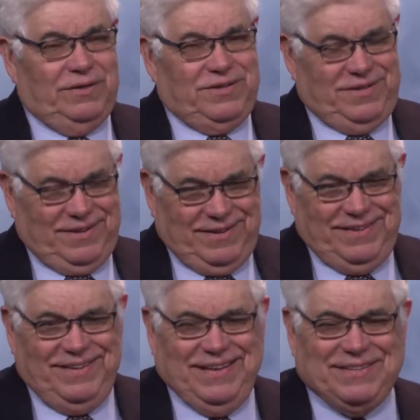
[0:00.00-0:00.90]
It's
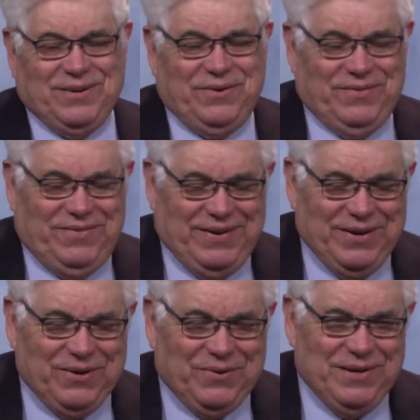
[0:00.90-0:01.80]
uh, that's a
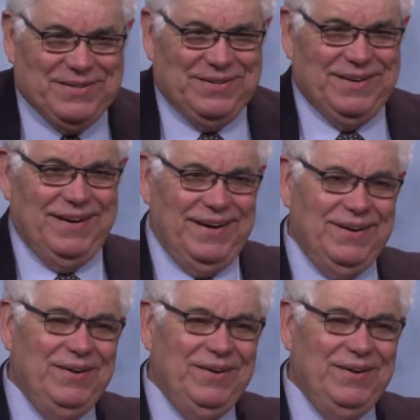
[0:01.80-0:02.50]
very good question. Uh,